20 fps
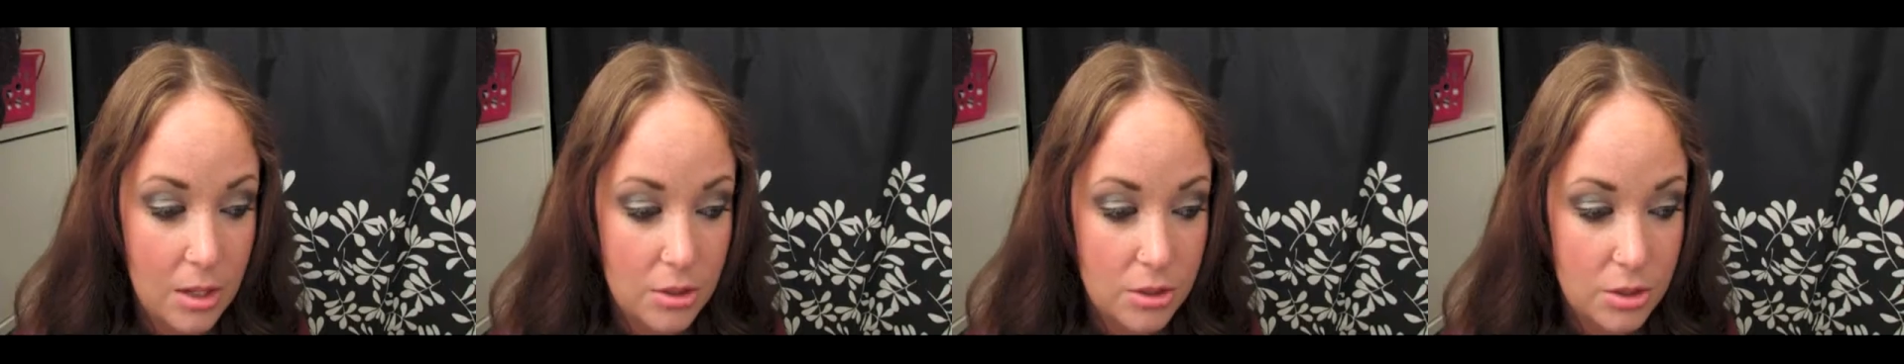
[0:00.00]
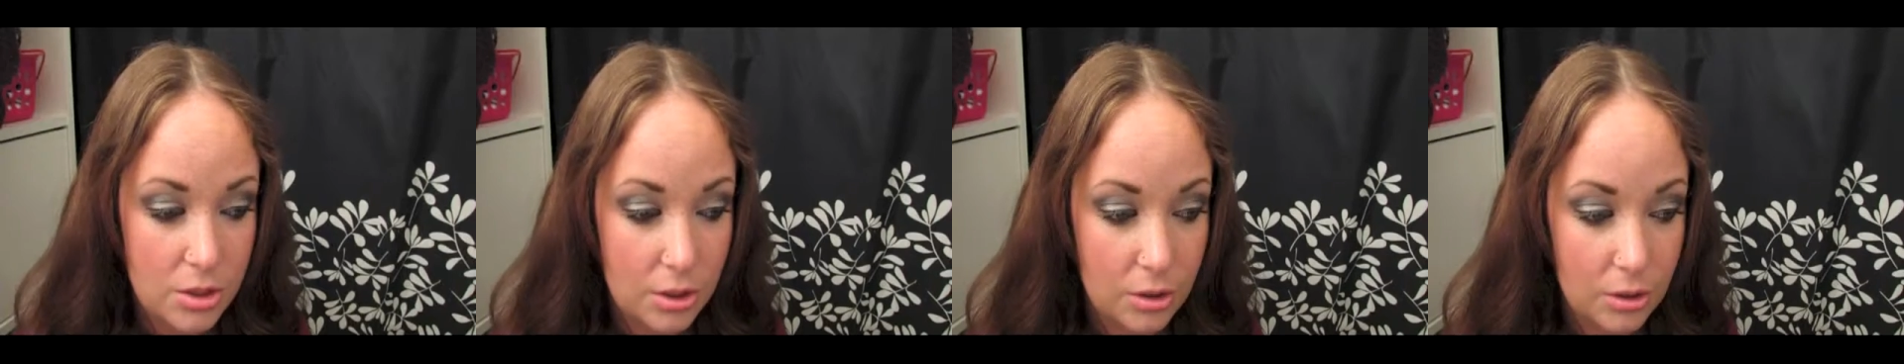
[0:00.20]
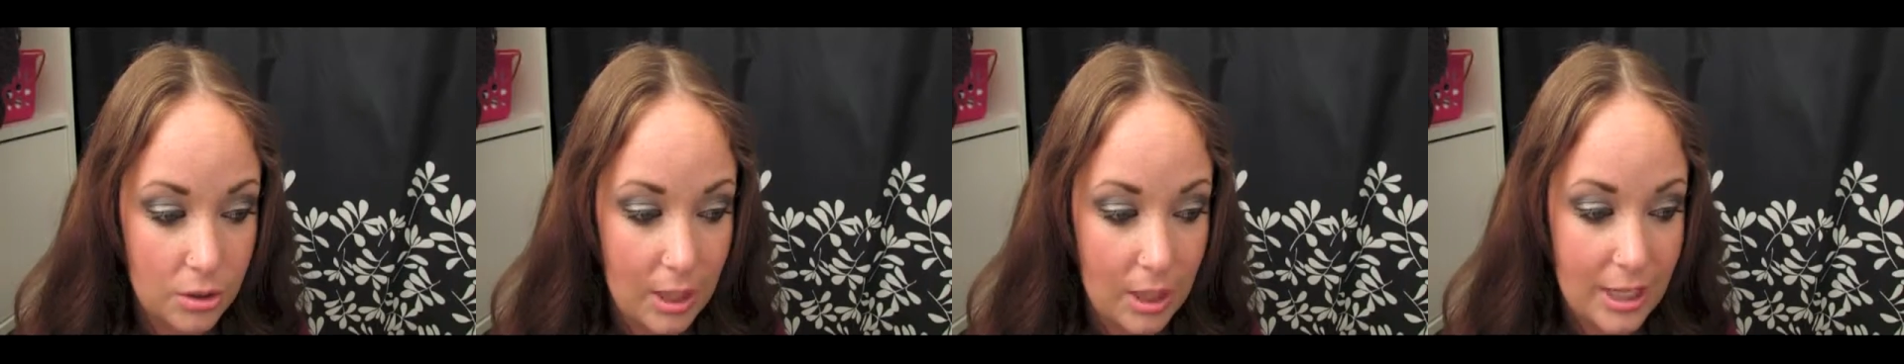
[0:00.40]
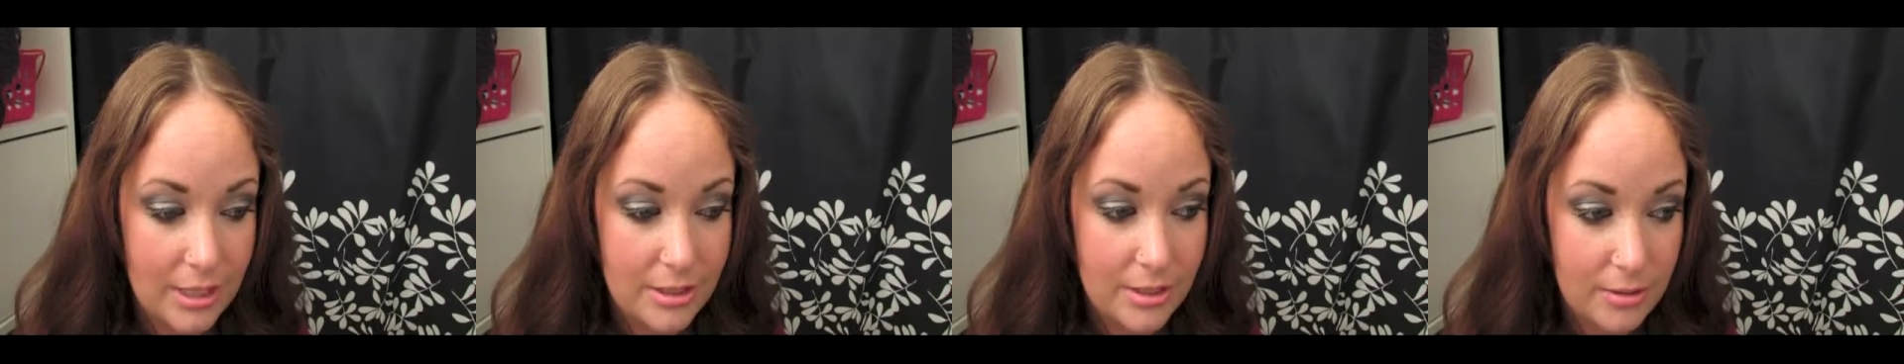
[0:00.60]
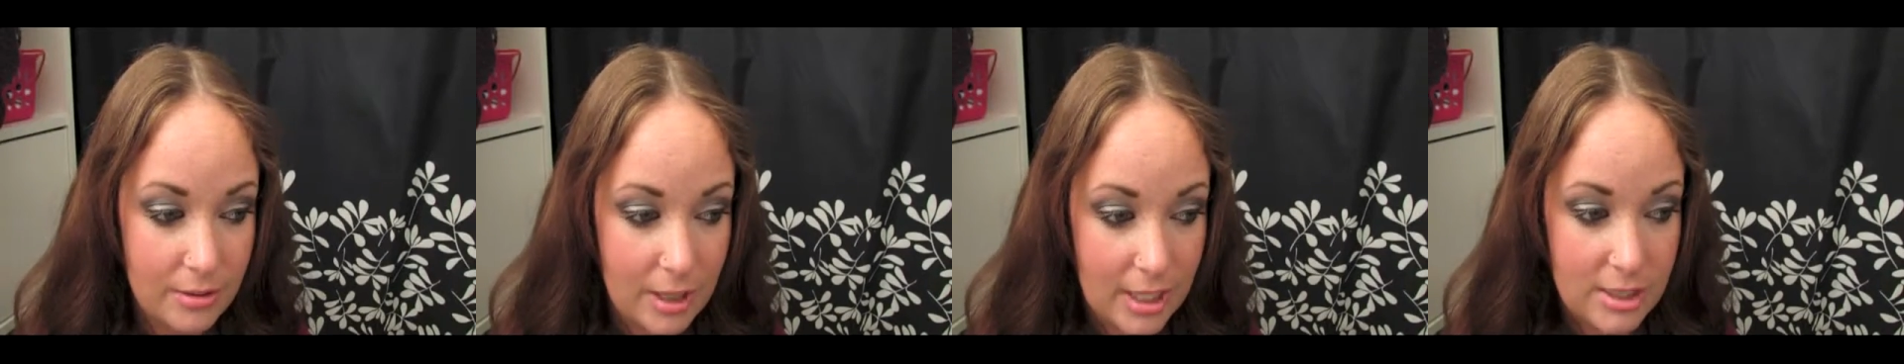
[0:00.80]
So
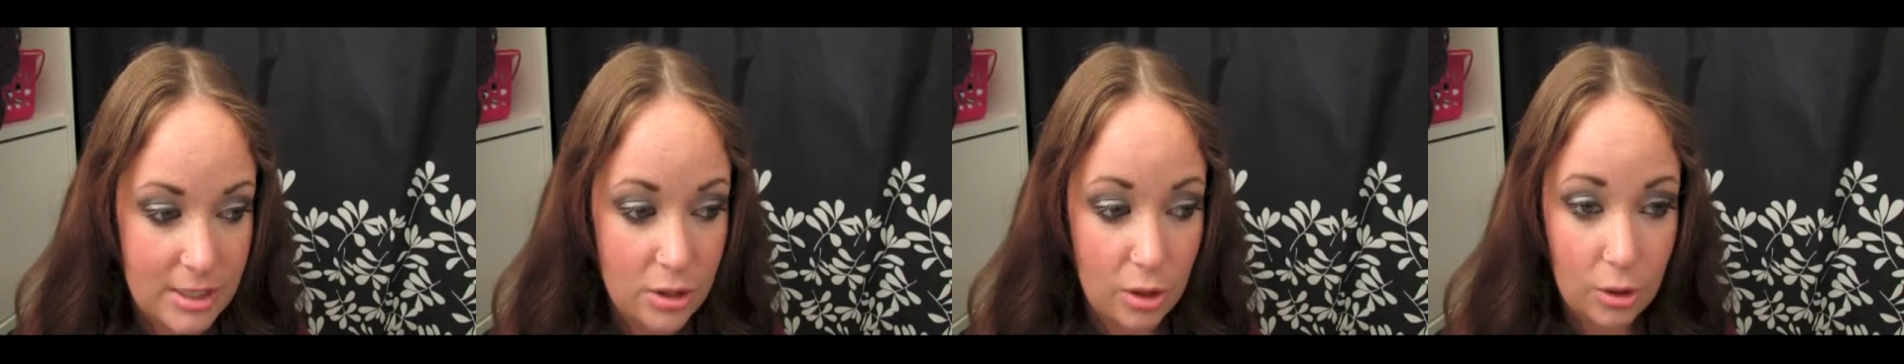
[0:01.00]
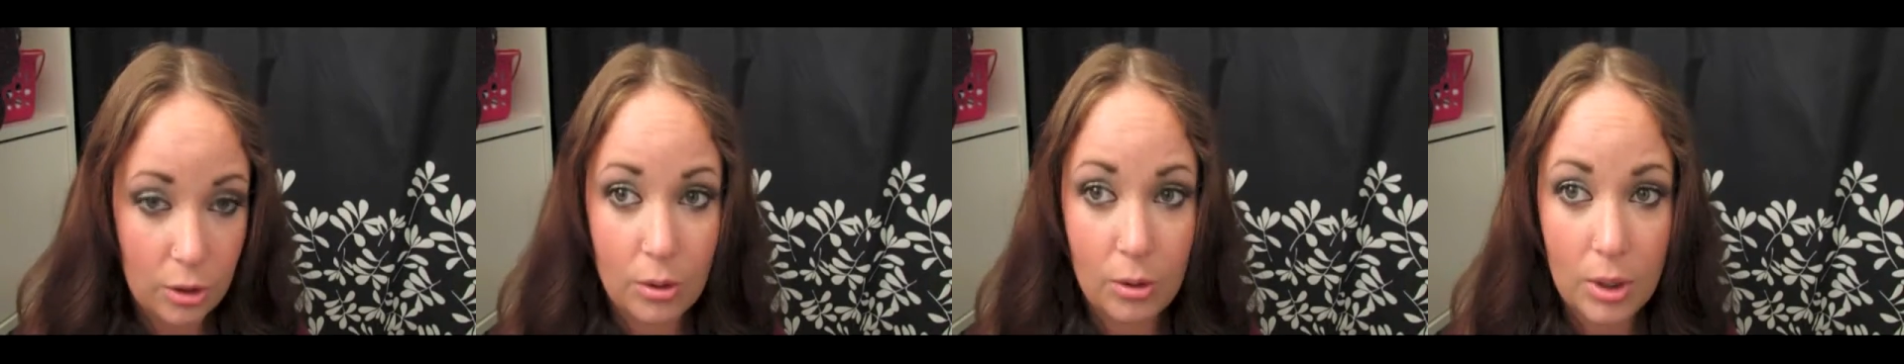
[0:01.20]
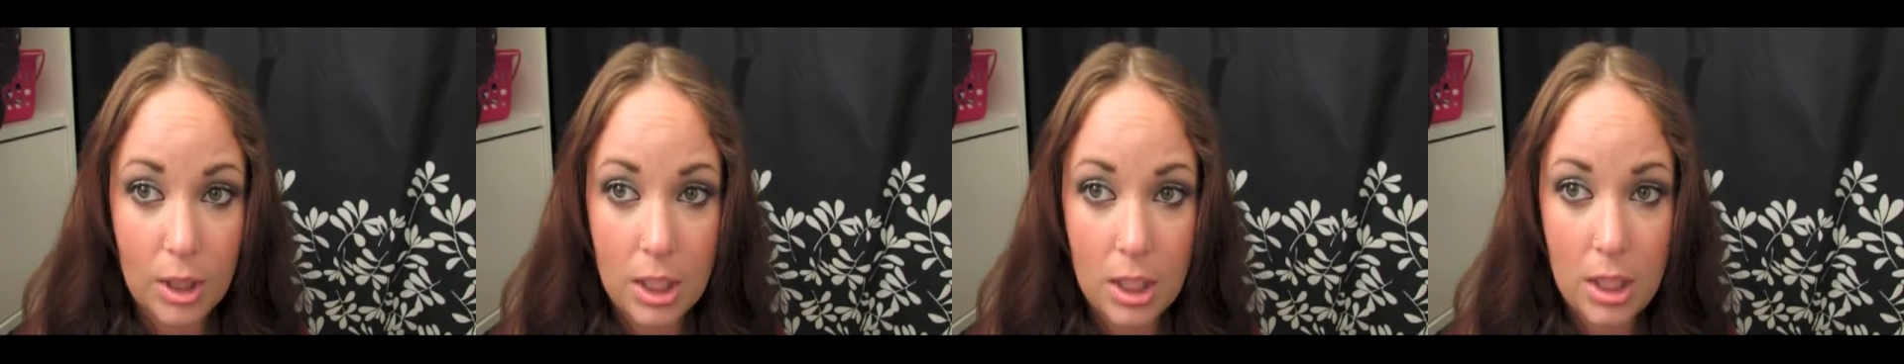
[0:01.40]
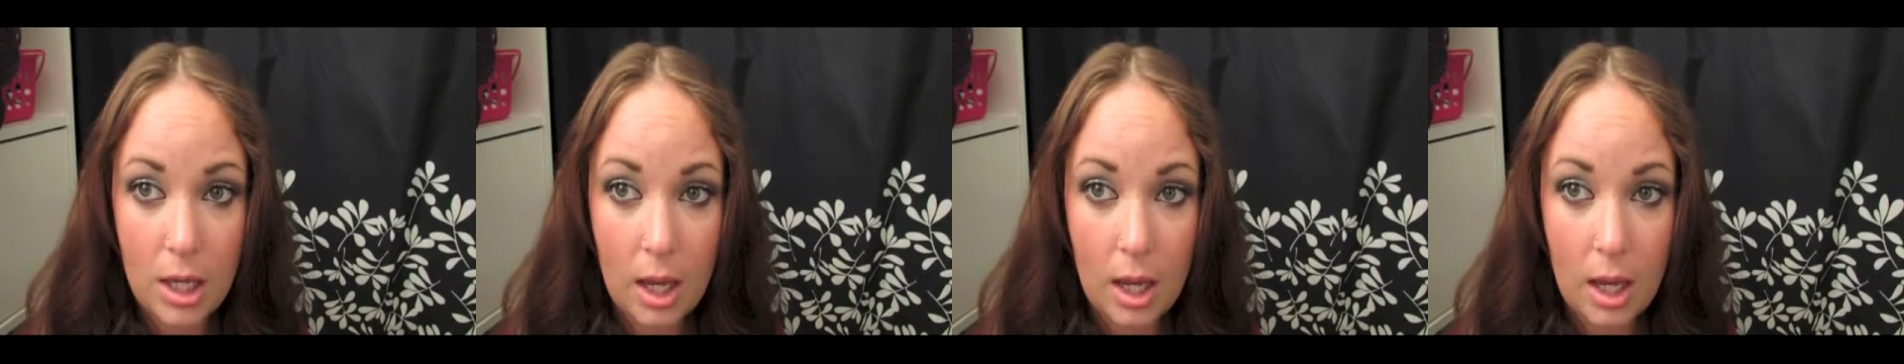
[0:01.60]
as you guys know,